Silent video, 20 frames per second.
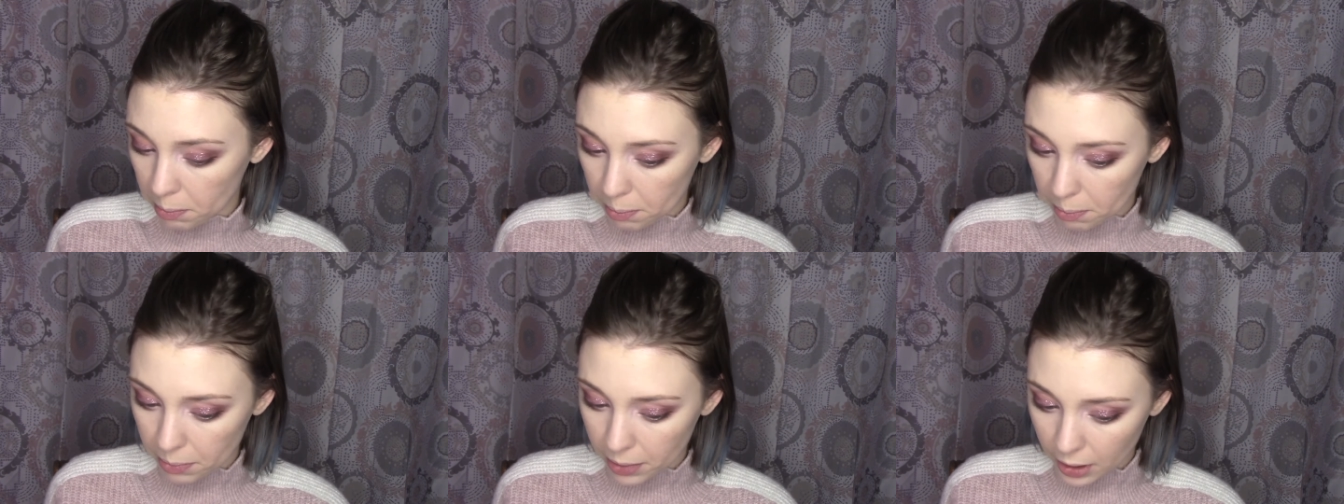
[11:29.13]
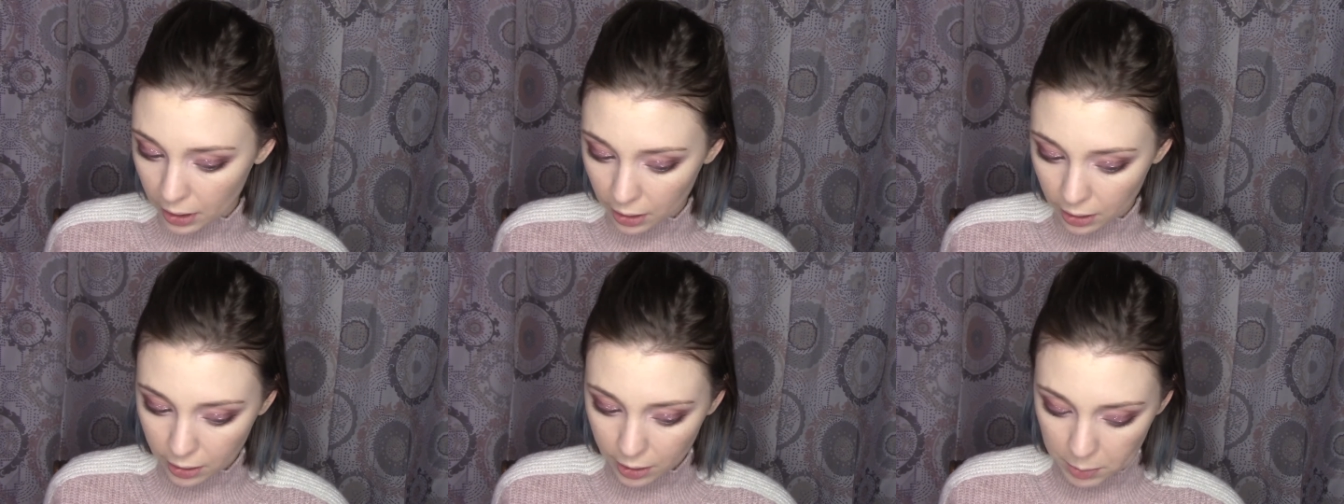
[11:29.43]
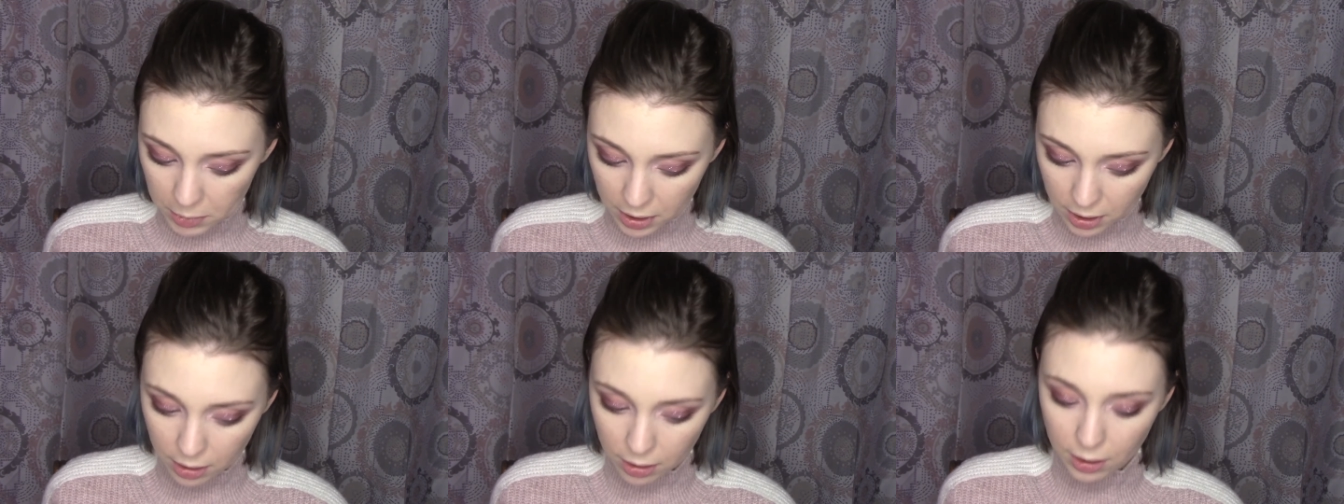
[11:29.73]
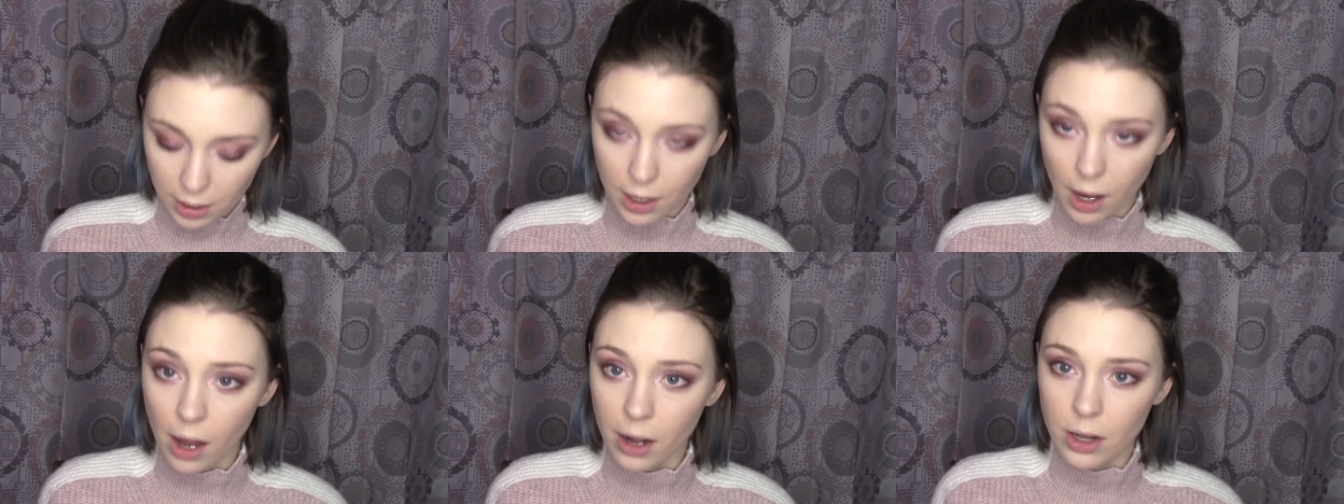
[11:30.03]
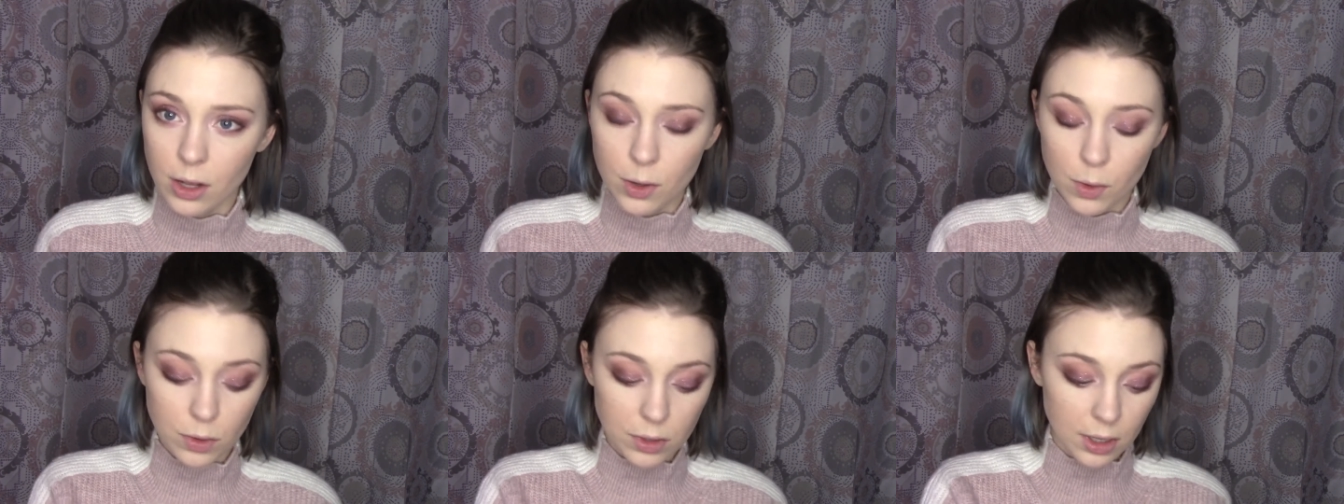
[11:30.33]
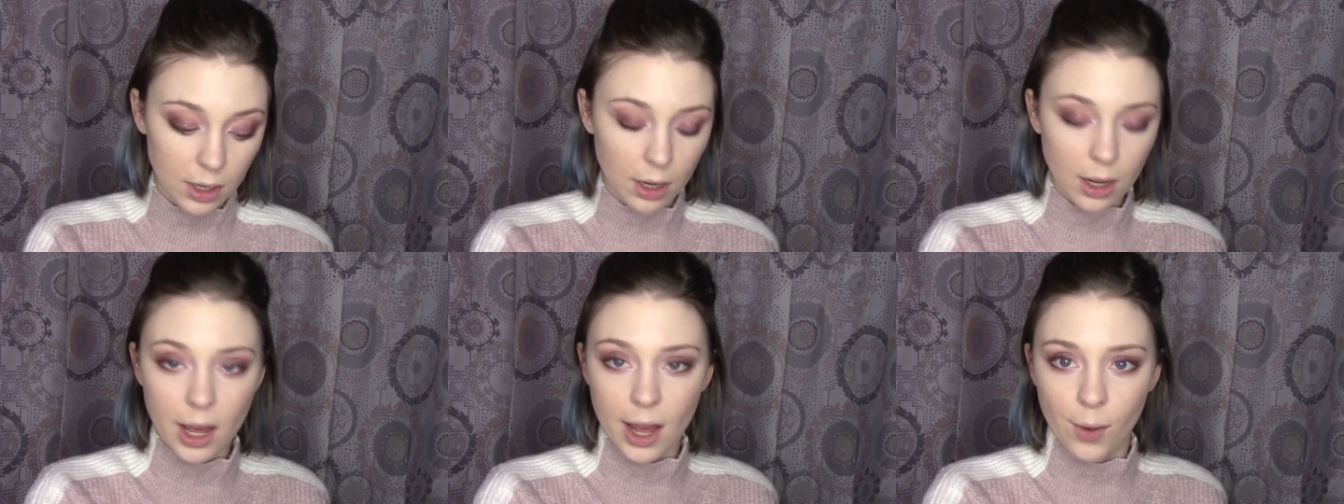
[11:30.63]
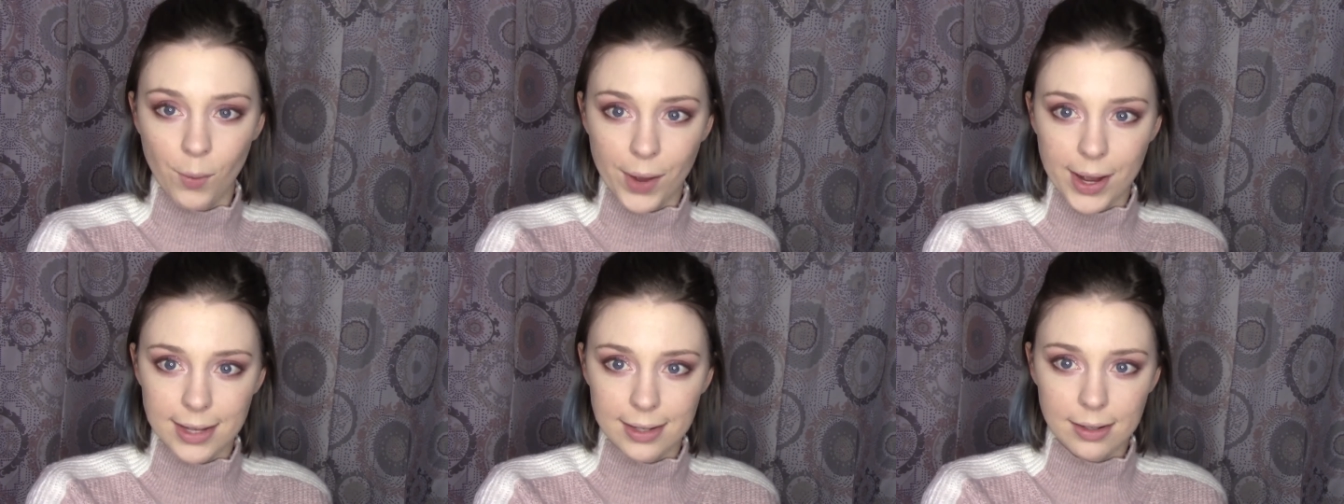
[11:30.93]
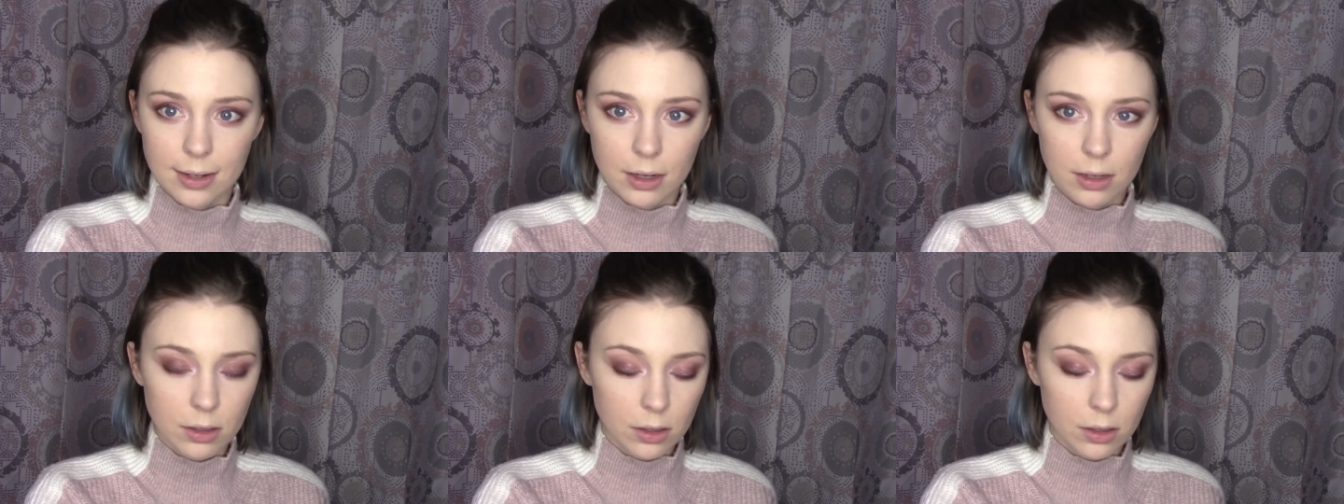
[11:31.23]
but I mean, I gotta use it. I can't waste it.